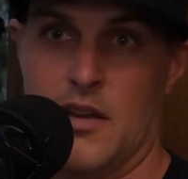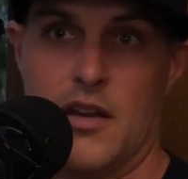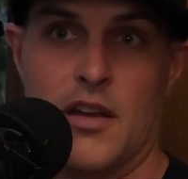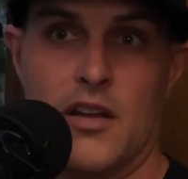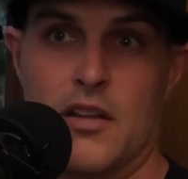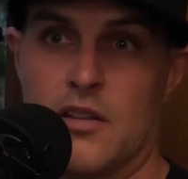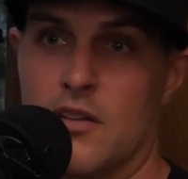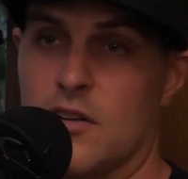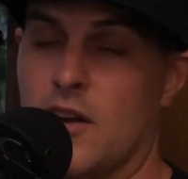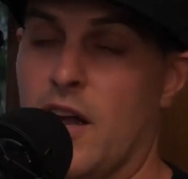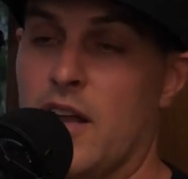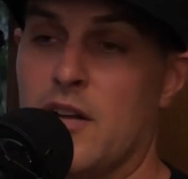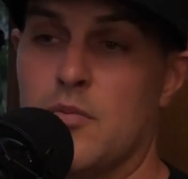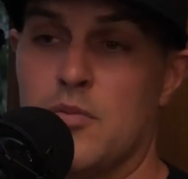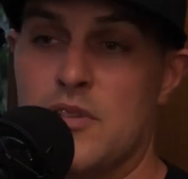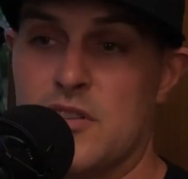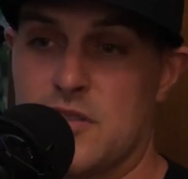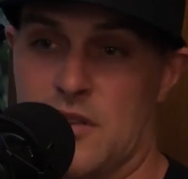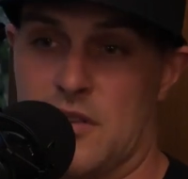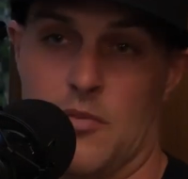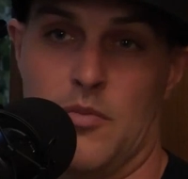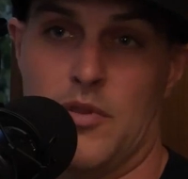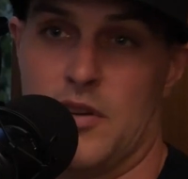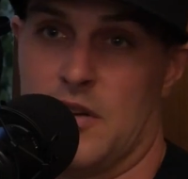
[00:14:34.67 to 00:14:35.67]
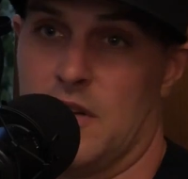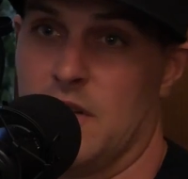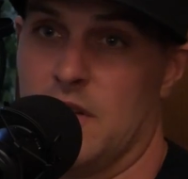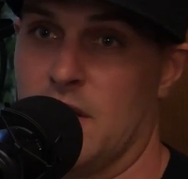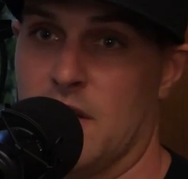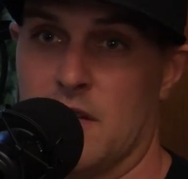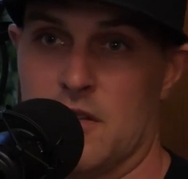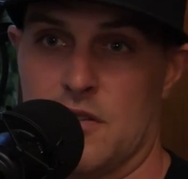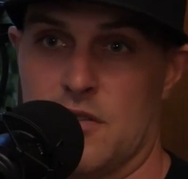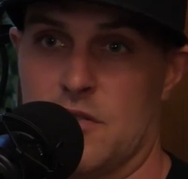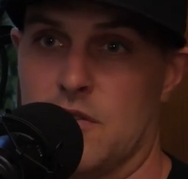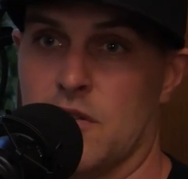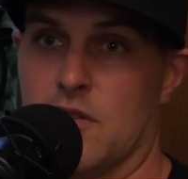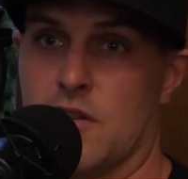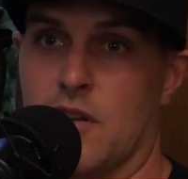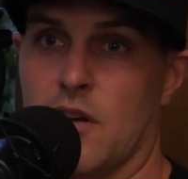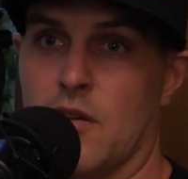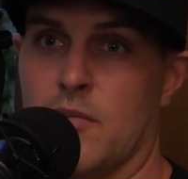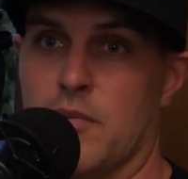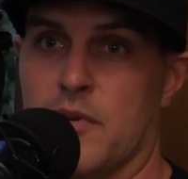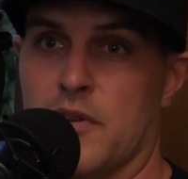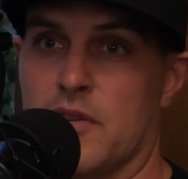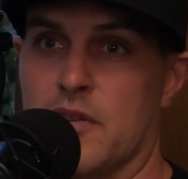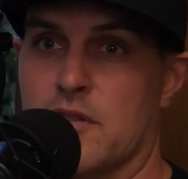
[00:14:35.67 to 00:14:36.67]
there had to be somebody that stood
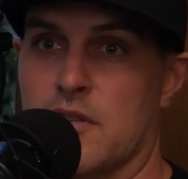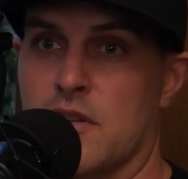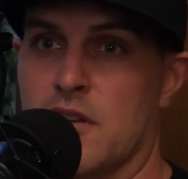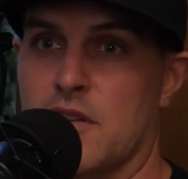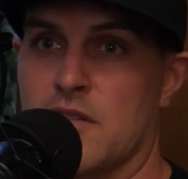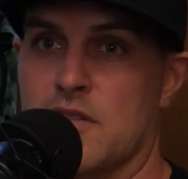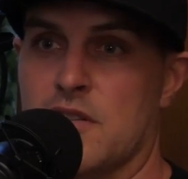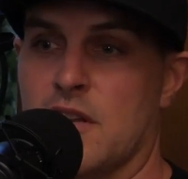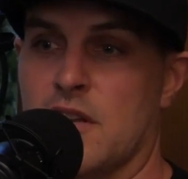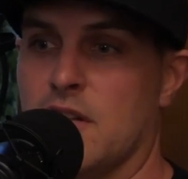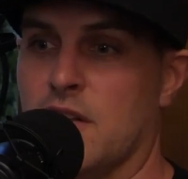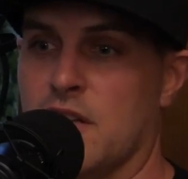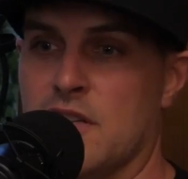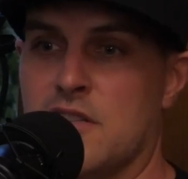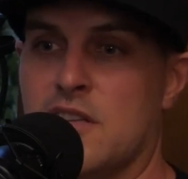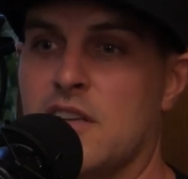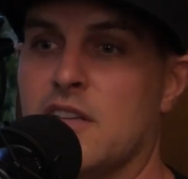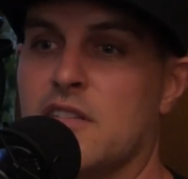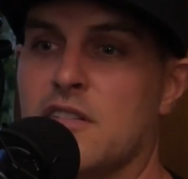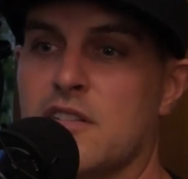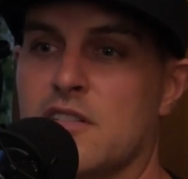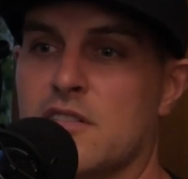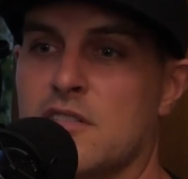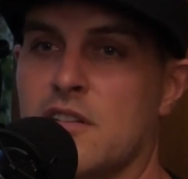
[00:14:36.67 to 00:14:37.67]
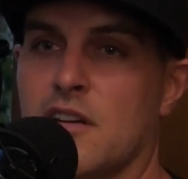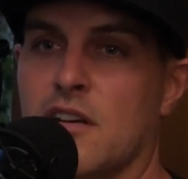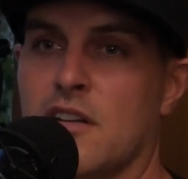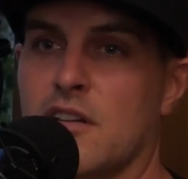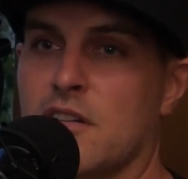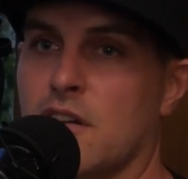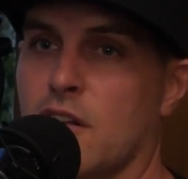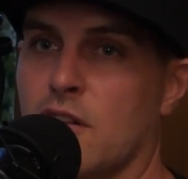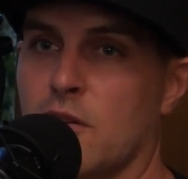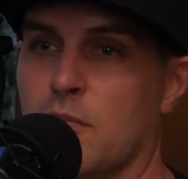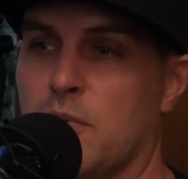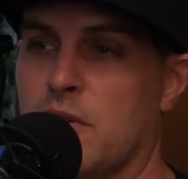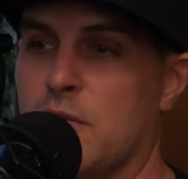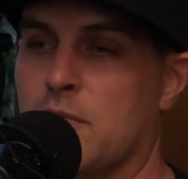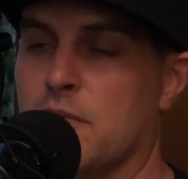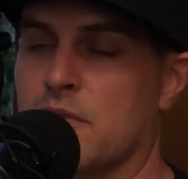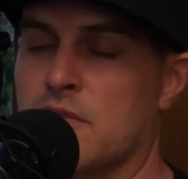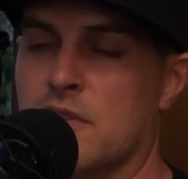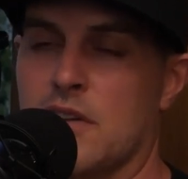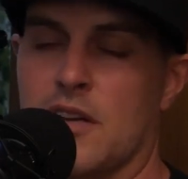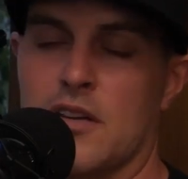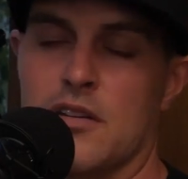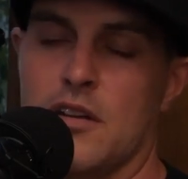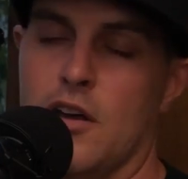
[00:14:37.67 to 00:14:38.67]
up and said, let's get this done. And other people
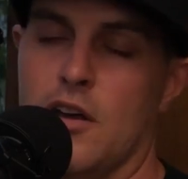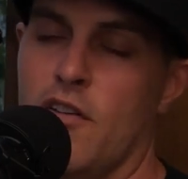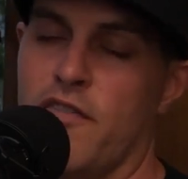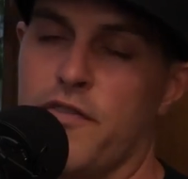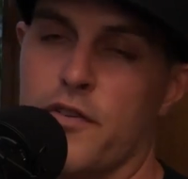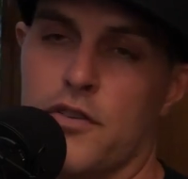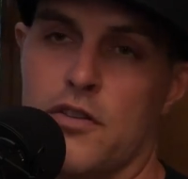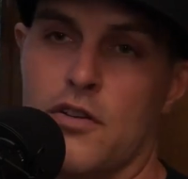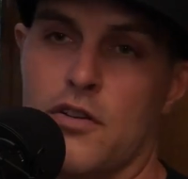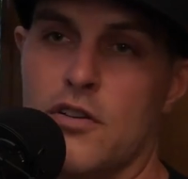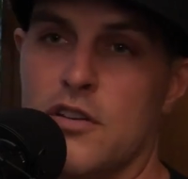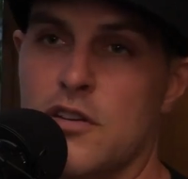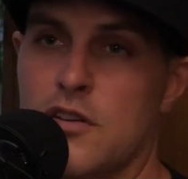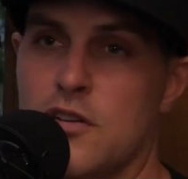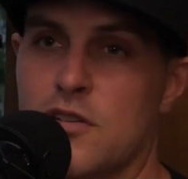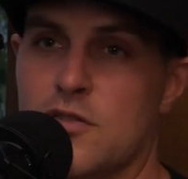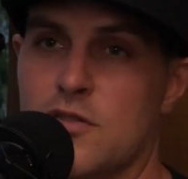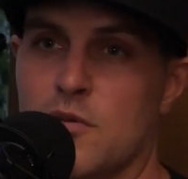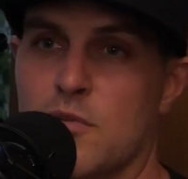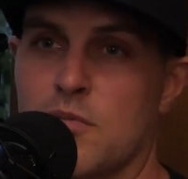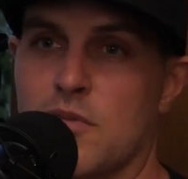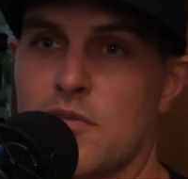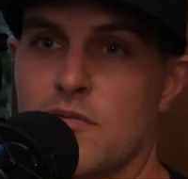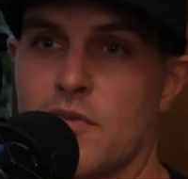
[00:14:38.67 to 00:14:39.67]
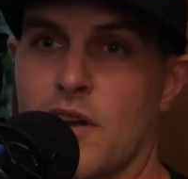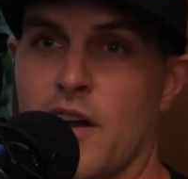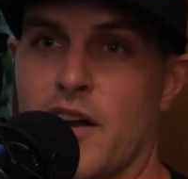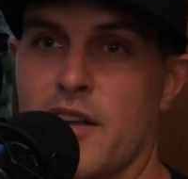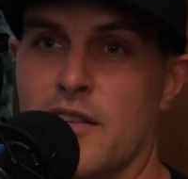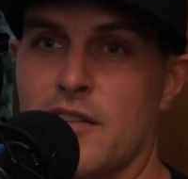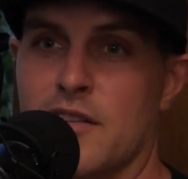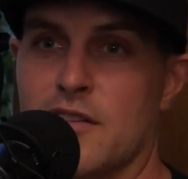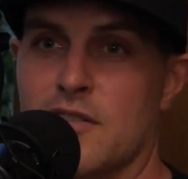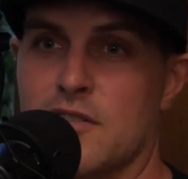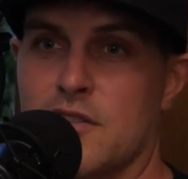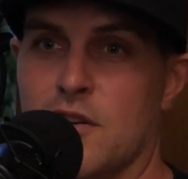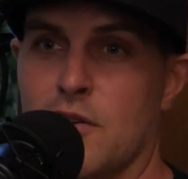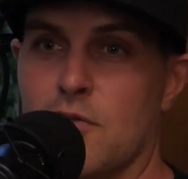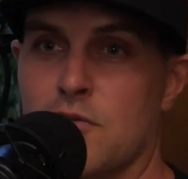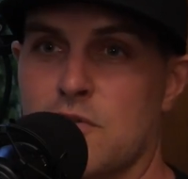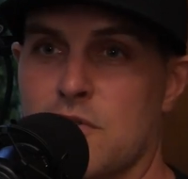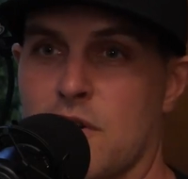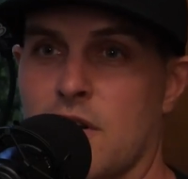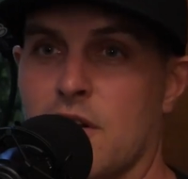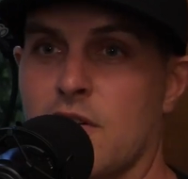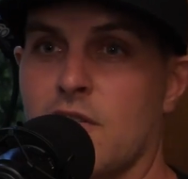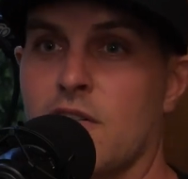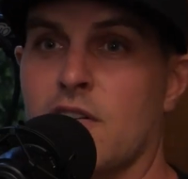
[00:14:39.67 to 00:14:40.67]
saying, no, for 30 years we've been riding this goat
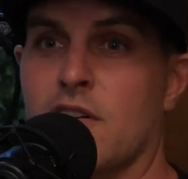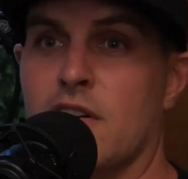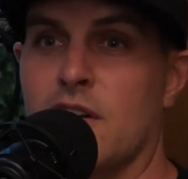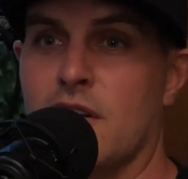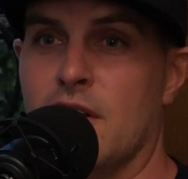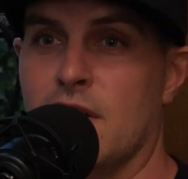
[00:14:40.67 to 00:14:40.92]
trail.